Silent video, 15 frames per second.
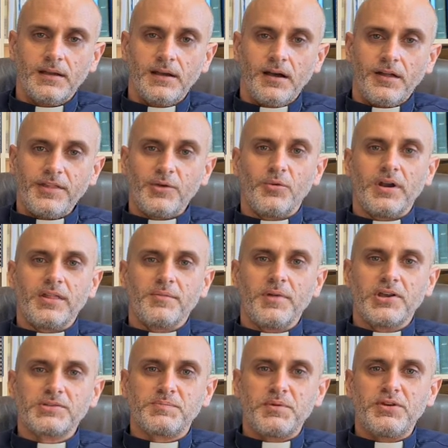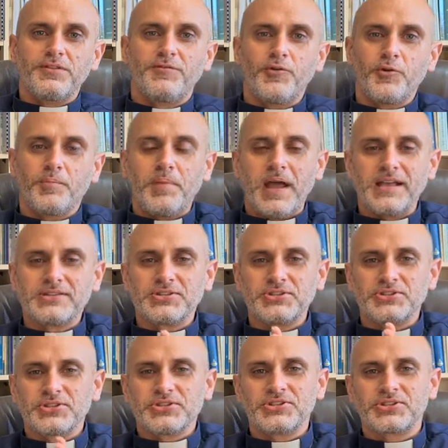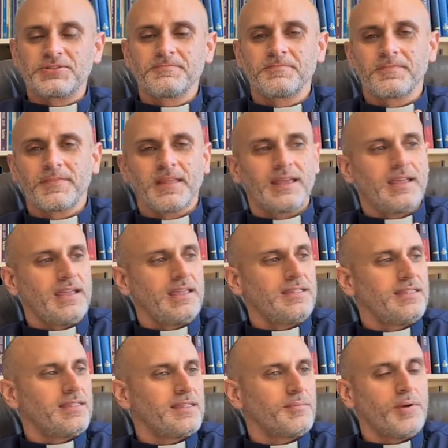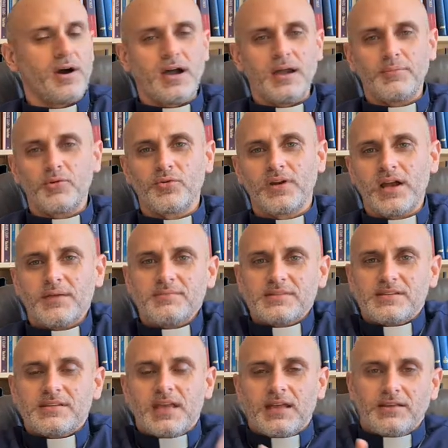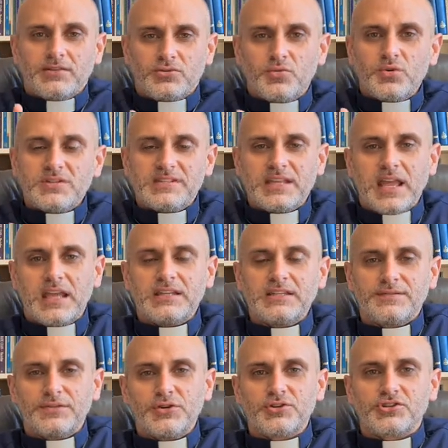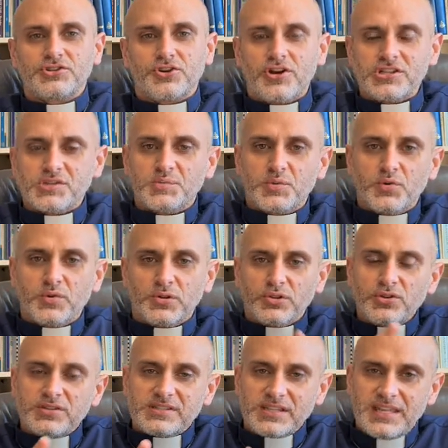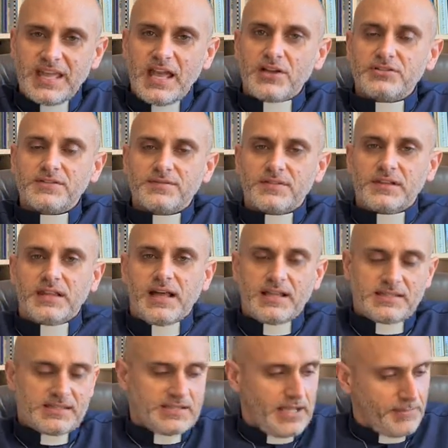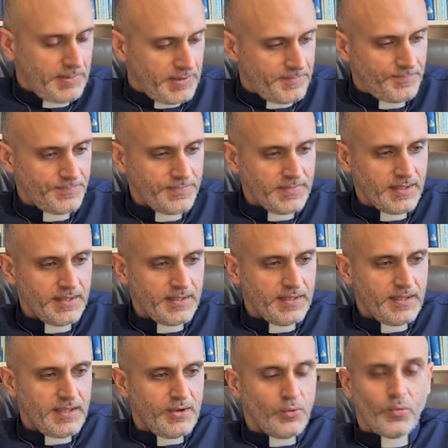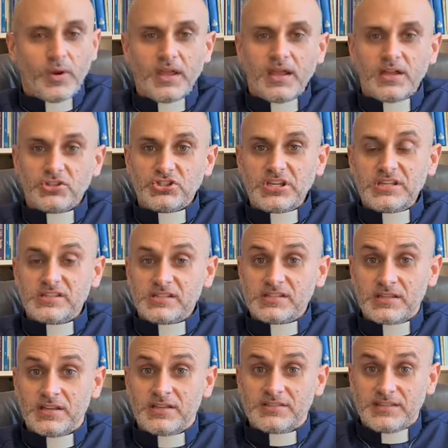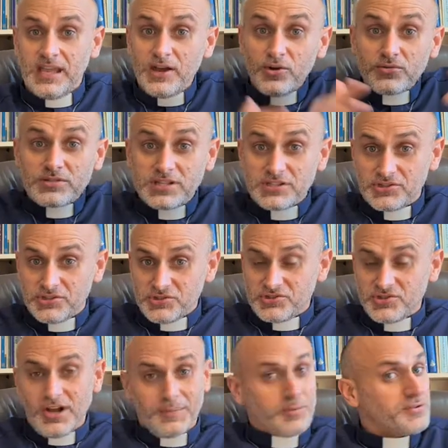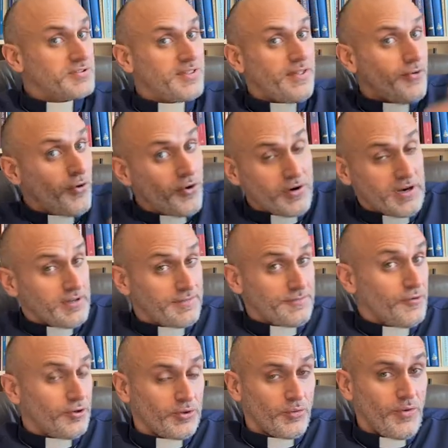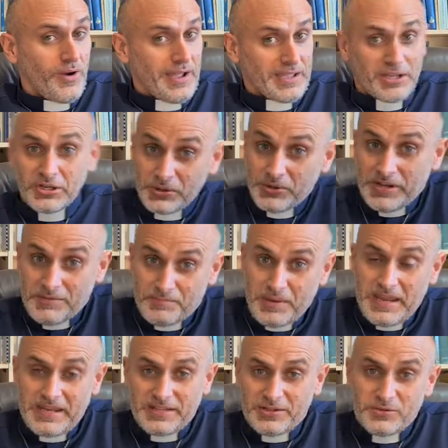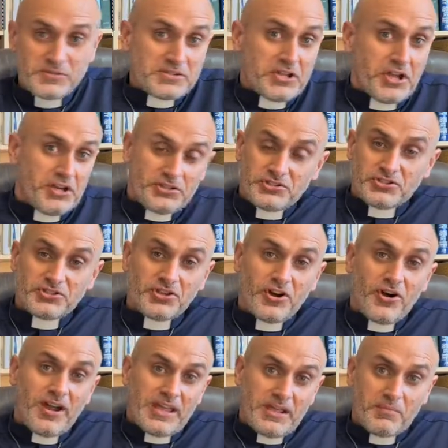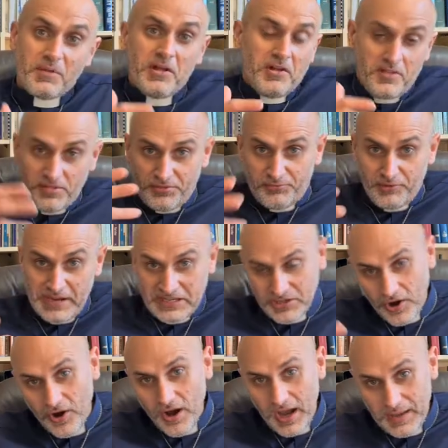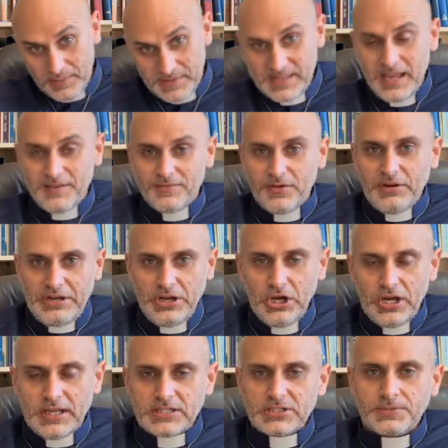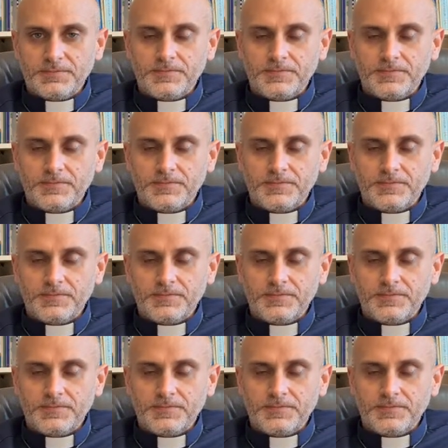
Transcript: I think one of the most beautiful passages in the Bible comes towards the end of Luke's Gospel, Luke's account of the Last Supper, where Jesus tells his disciples that they're all going to fall away, including Peter, who was going to deny him three times that very night.